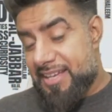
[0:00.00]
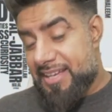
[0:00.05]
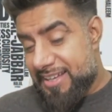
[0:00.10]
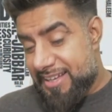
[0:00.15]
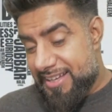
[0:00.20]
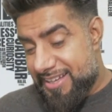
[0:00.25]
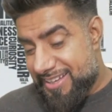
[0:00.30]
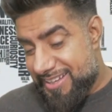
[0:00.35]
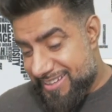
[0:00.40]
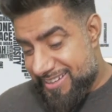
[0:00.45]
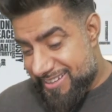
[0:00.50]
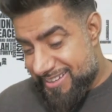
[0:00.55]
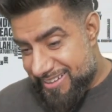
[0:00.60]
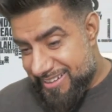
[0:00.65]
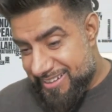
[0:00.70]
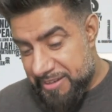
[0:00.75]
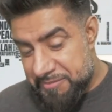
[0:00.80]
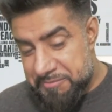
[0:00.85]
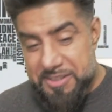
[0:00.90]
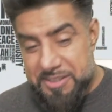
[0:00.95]
uh,
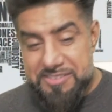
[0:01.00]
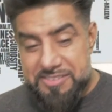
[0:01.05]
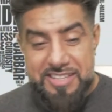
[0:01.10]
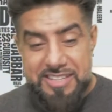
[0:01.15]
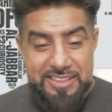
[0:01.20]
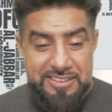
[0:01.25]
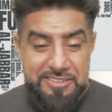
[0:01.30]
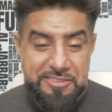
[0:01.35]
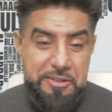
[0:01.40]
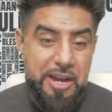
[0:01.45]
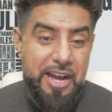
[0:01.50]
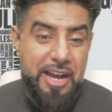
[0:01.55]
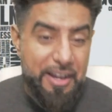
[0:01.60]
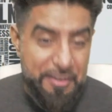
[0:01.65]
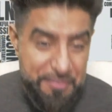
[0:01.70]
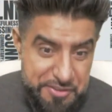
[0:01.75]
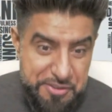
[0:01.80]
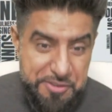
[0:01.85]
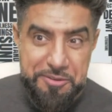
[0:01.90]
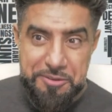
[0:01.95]
I'm not saying you
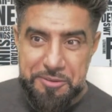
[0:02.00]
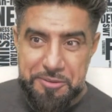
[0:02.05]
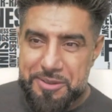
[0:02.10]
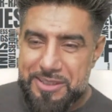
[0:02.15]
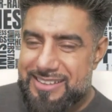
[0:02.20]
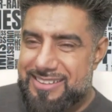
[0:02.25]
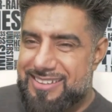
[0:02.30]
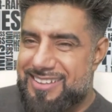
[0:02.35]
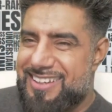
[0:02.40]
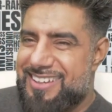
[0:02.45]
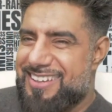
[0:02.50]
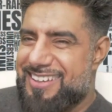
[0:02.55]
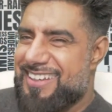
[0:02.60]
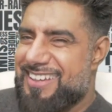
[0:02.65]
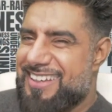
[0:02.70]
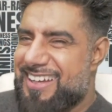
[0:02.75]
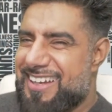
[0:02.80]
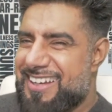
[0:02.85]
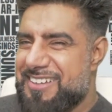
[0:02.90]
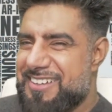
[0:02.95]
have to do it.
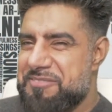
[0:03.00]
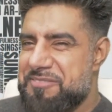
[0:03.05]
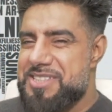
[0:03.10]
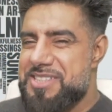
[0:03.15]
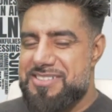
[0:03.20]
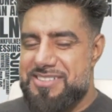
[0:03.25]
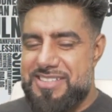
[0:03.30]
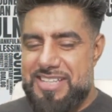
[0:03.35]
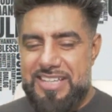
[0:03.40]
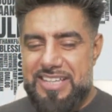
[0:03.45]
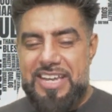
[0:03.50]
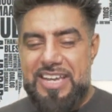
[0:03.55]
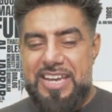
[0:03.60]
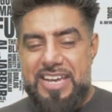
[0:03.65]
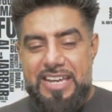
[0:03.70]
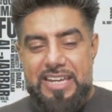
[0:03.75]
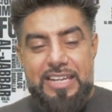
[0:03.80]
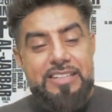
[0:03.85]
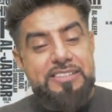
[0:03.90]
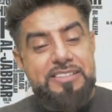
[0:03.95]
I'm just saying
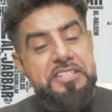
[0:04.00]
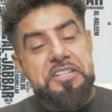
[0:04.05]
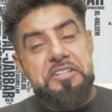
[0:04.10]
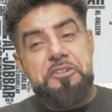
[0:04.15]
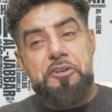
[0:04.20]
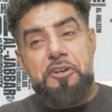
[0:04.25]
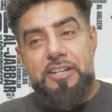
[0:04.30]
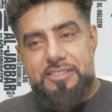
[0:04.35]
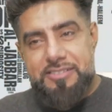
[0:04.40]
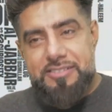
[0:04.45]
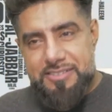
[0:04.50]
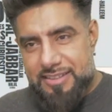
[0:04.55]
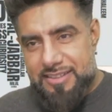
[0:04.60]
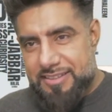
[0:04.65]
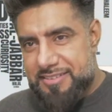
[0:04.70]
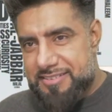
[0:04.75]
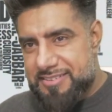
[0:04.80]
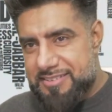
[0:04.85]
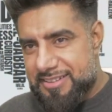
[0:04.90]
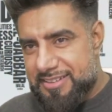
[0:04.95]
it's
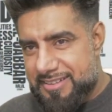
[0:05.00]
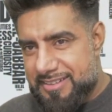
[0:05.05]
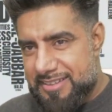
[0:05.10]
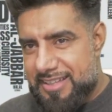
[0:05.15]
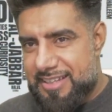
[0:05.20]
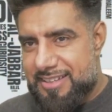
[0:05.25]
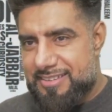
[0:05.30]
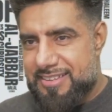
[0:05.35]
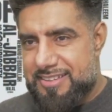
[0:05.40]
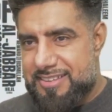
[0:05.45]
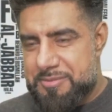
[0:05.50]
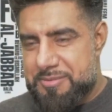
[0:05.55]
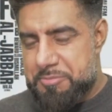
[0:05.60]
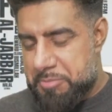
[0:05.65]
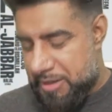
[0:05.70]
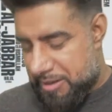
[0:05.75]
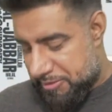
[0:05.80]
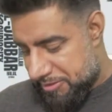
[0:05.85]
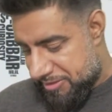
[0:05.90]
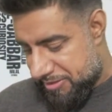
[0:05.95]
interesting, isn't it, that this
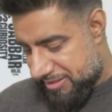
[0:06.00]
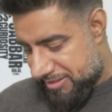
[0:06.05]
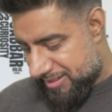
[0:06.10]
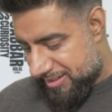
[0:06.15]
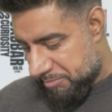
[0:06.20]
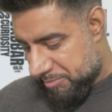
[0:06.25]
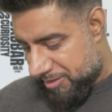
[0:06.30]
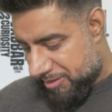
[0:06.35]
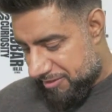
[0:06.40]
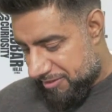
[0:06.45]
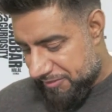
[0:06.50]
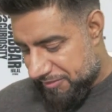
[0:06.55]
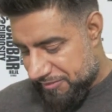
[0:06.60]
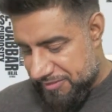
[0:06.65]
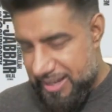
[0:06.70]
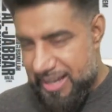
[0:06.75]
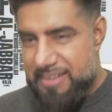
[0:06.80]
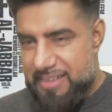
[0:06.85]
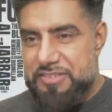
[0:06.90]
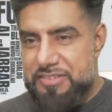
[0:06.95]
paradigm of
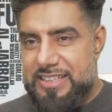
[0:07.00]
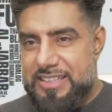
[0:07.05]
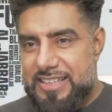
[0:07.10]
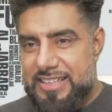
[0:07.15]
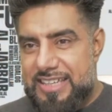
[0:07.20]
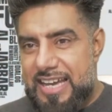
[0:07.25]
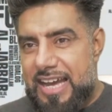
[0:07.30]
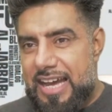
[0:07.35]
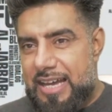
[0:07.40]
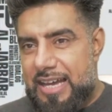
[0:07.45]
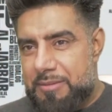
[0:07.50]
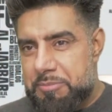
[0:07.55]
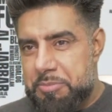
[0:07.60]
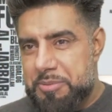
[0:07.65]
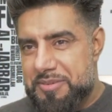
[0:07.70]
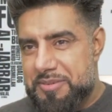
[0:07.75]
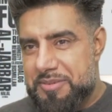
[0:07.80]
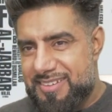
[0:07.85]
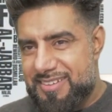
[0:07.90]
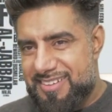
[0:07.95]
having a gap,
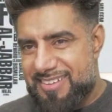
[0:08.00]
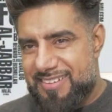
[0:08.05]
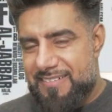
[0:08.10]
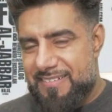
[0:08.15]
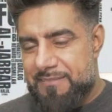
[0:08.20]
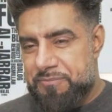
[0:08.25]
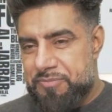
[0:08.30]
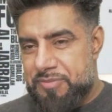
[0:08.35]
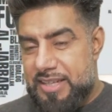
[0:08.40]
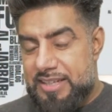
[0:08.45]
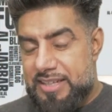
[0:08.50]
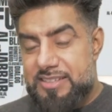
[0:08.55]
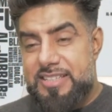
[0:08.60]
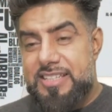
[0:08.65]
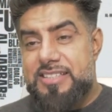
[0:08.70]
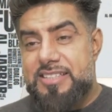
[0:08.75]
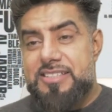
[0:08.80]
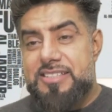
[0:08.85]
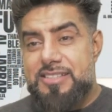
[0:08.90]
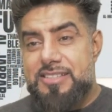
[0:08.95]
that
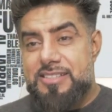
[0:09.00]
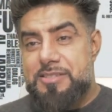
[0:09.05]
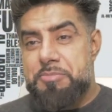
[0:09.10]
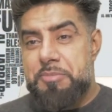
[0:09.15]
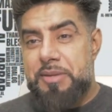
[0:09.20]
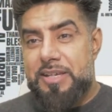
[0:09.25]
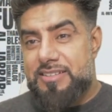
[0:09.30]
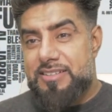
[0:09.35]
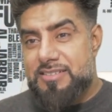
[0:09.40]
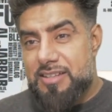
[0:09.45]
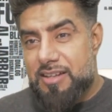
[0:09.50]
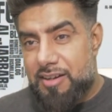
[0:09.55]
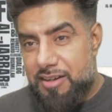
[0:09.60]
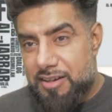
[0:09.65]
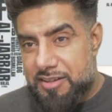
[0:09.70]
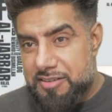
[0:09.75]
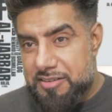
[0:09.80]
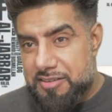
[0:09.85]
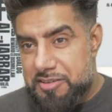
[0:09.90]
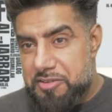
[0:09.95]
distance makes the
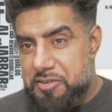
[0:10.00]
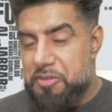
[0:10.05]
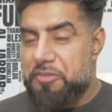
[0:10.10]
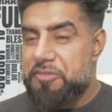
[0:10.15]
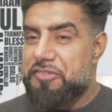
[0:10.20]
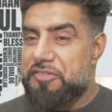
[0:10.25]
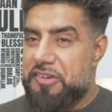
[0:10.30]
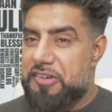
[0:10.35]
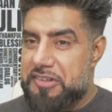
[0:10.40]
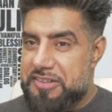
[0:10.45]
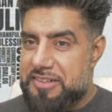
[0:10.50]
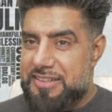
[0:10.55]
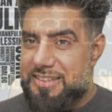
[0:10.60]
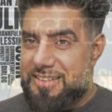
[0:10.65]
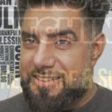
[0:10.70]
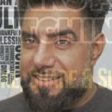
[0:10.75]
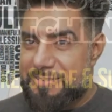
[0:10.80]
heart grow fonder.